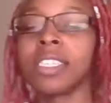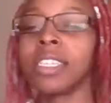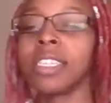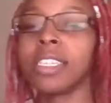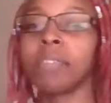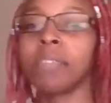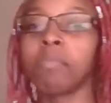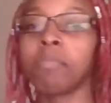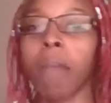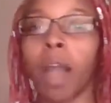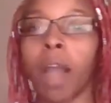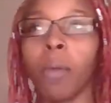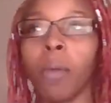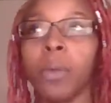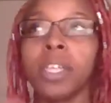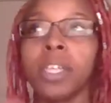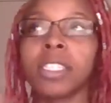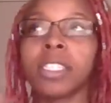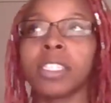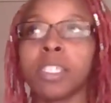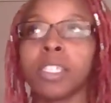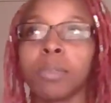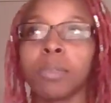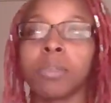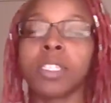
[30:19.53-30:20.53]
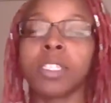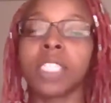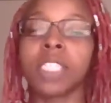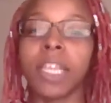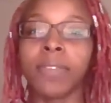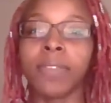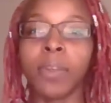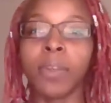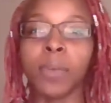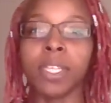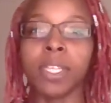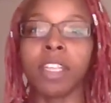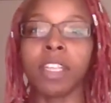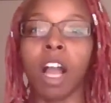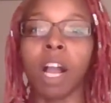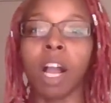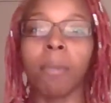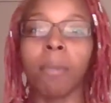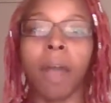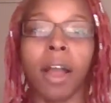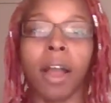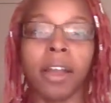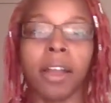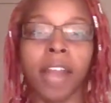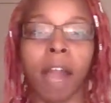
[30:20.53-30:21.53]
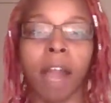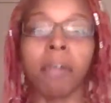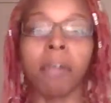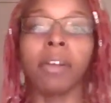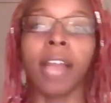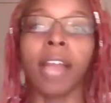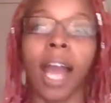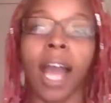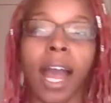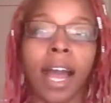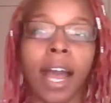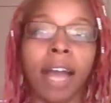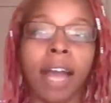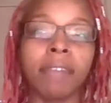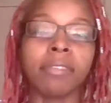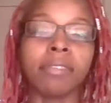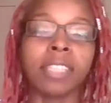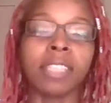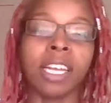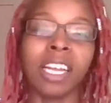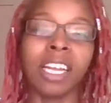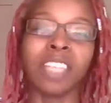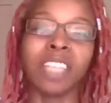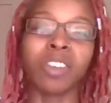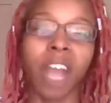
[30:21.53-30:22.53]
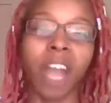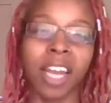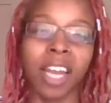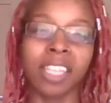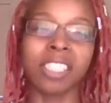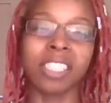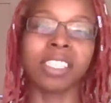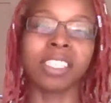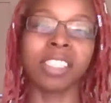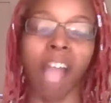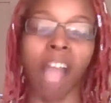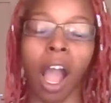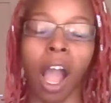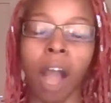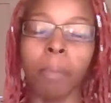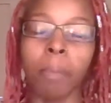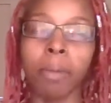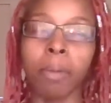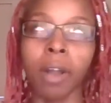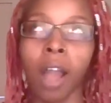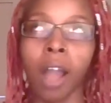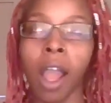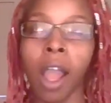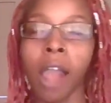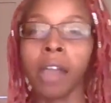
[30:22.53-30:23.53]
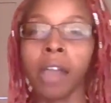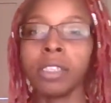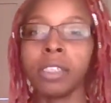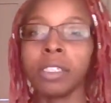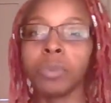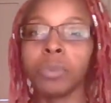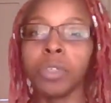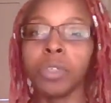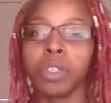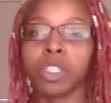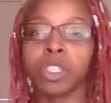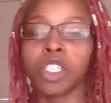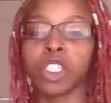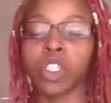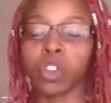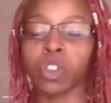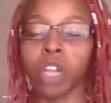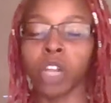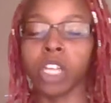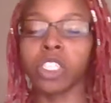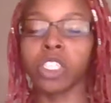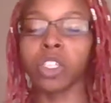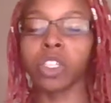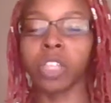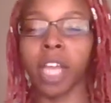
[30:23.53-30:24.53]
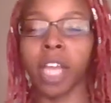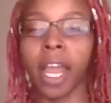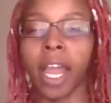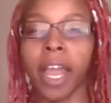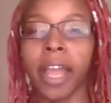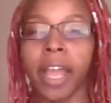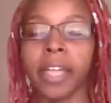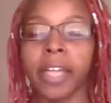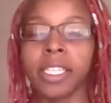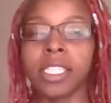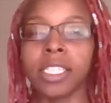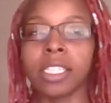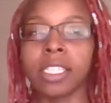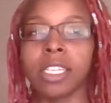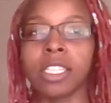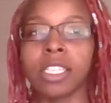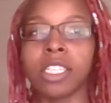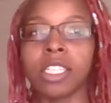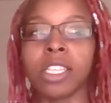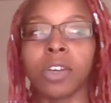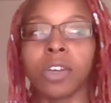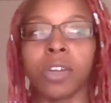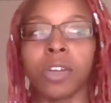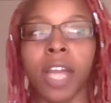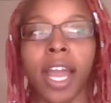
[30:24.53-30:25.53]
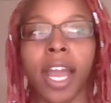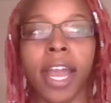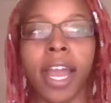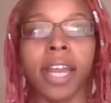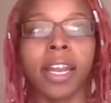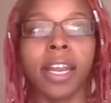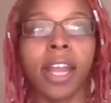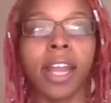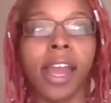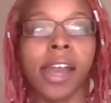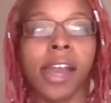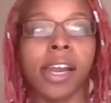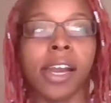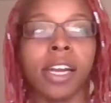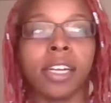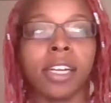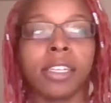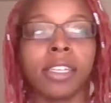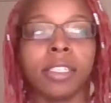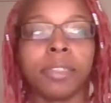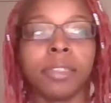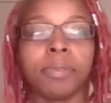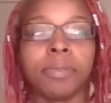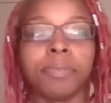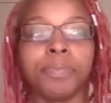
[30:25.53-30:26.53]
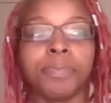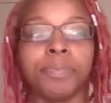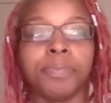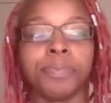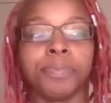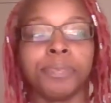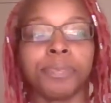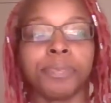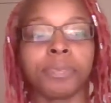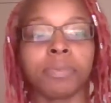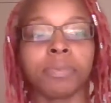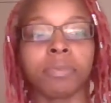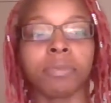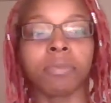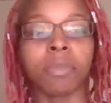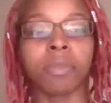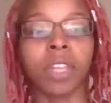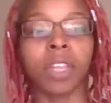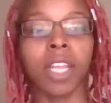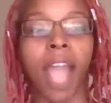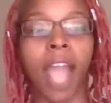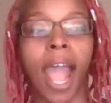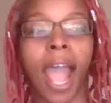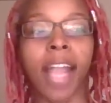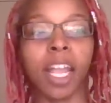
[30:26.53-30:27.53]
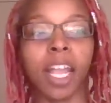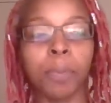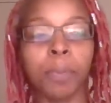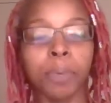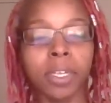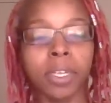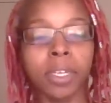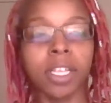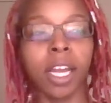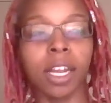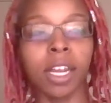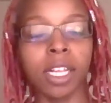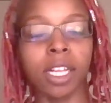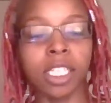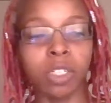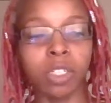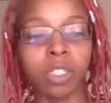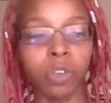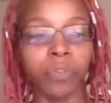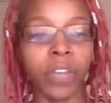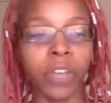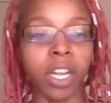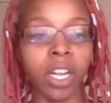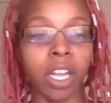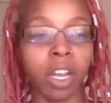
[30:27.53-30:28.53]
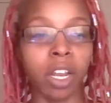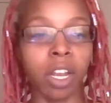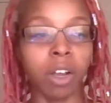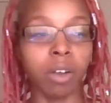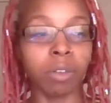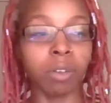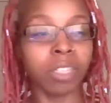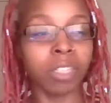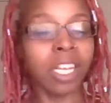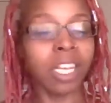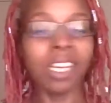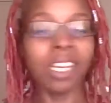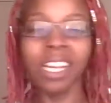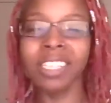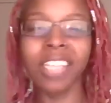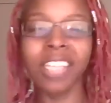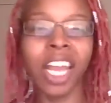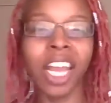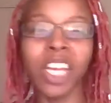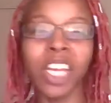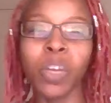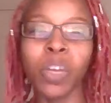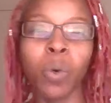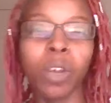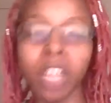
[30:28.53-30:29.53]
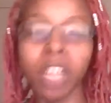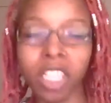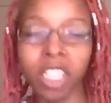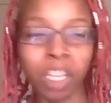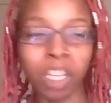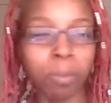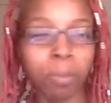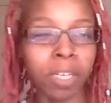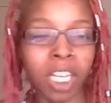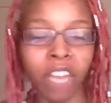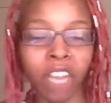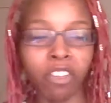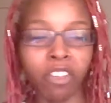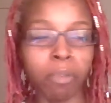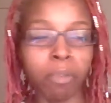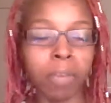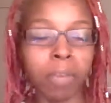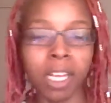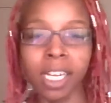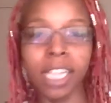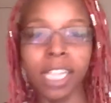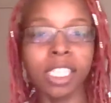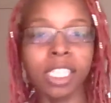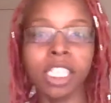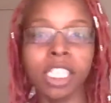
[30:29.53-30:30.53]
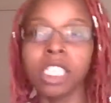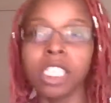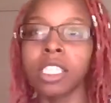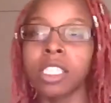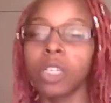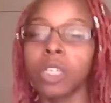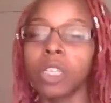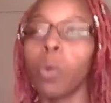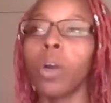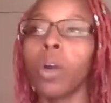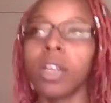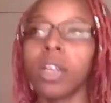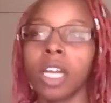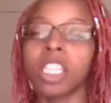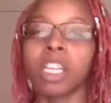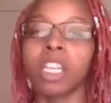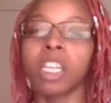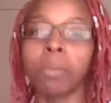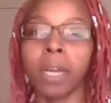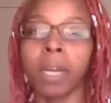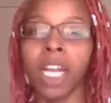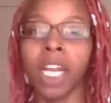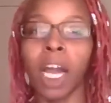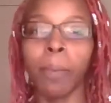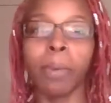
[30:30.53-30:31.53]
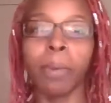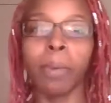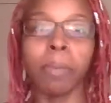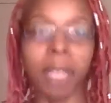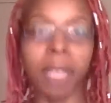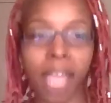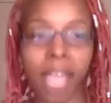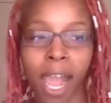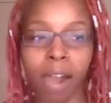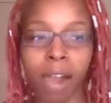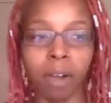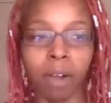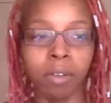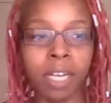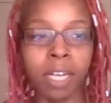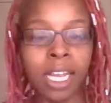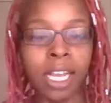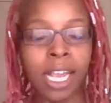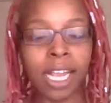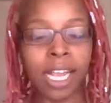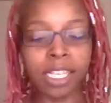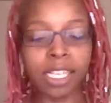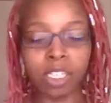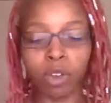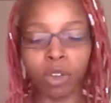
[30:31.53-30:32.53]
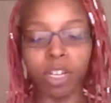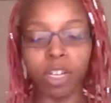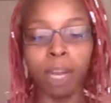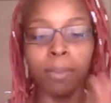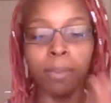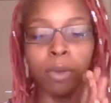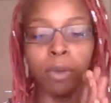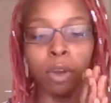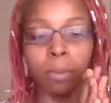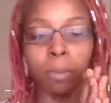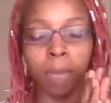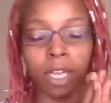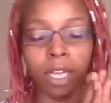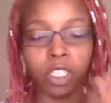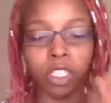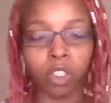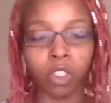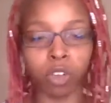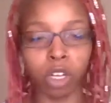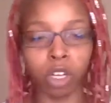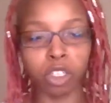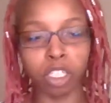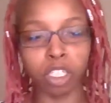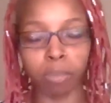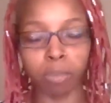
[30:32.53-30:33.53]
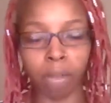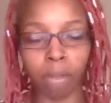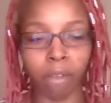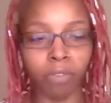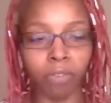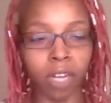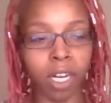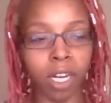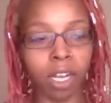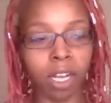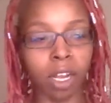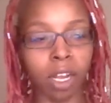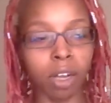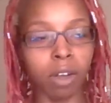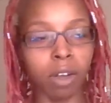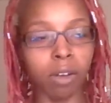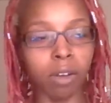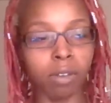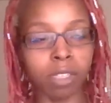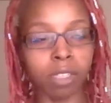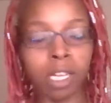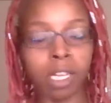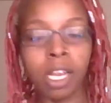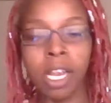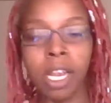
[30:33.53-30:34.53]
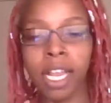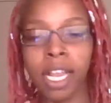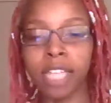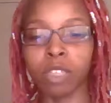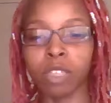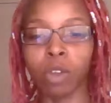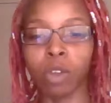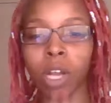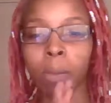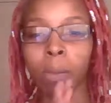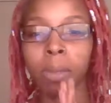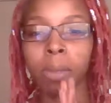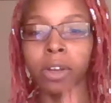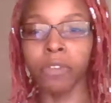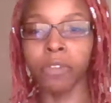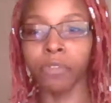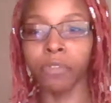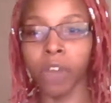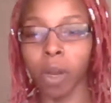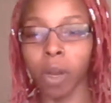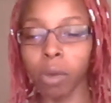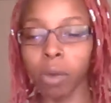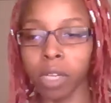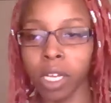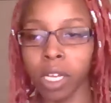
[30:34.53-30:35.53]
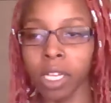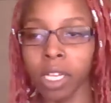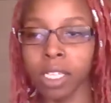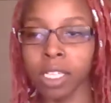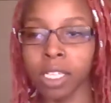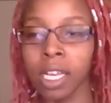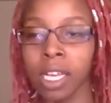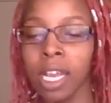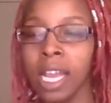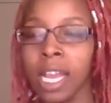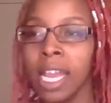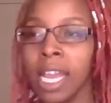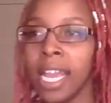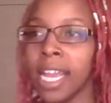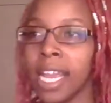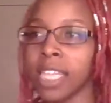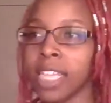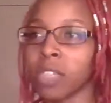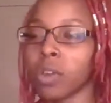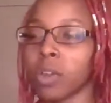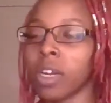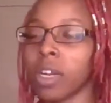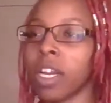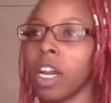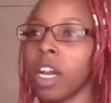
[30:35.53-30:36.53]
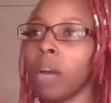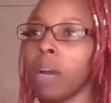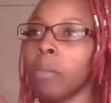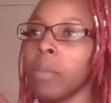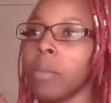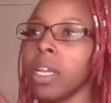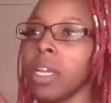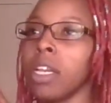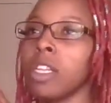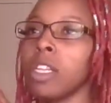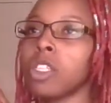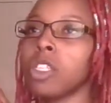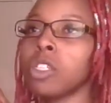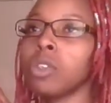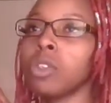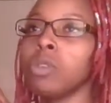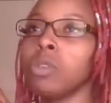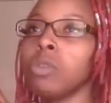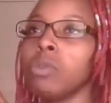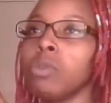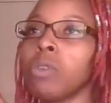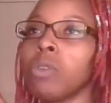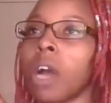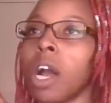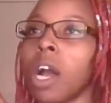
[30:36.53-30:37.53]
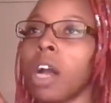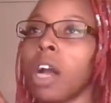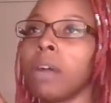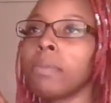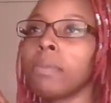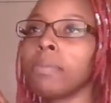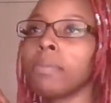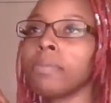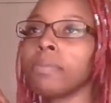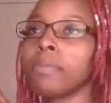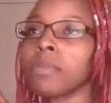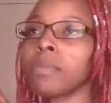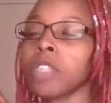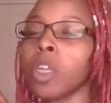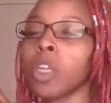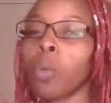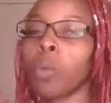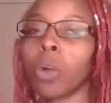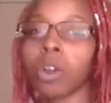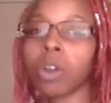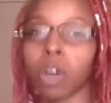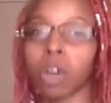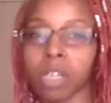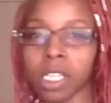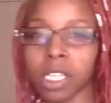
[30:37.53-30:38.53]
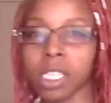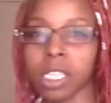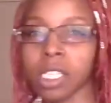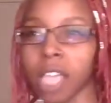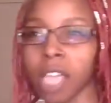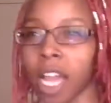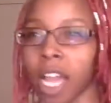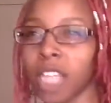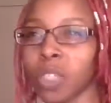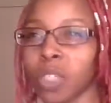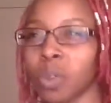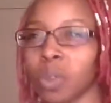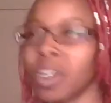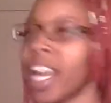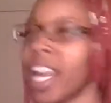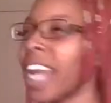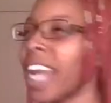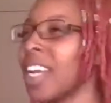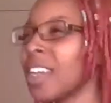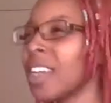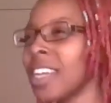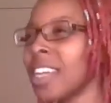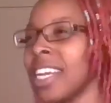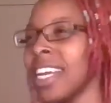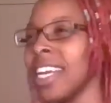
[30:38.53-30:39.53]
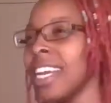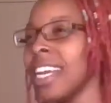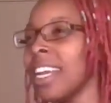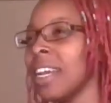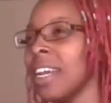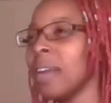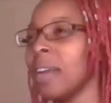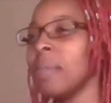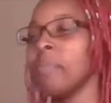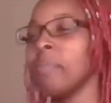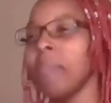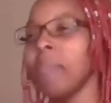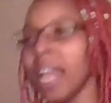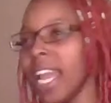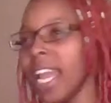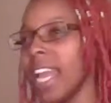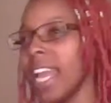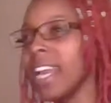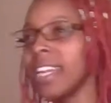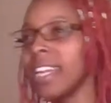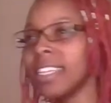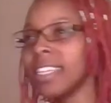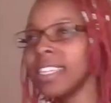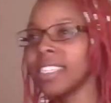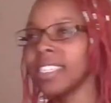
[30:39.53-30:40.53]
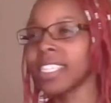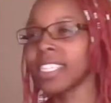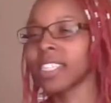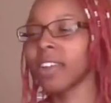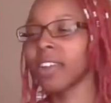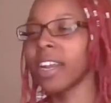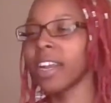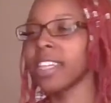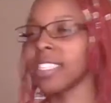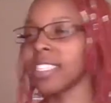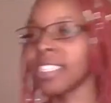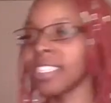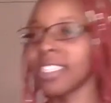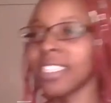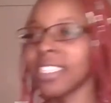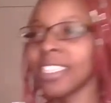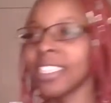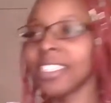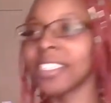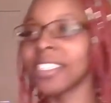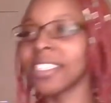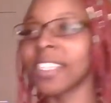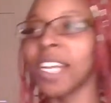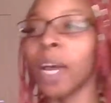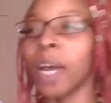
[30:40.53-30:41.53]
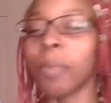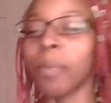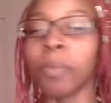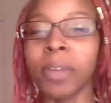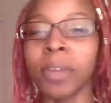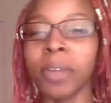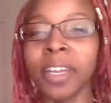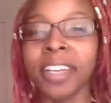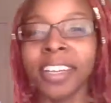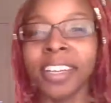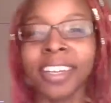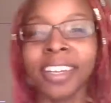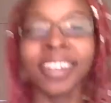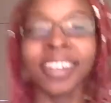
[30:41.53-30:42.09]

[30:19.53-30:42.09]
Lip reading: my wisdom, the stuff that we talk about in our lives that they're trying to stop. We're going to structure that so that I can put that into videos. This ain't doing nothing but giving me, this isn't doing nothing but helping me out. It's going to help me with my structure, my videos. It's going to help me to focus. It's going to help me to work on the schedule. Like, man, this is crazy. This is helping me.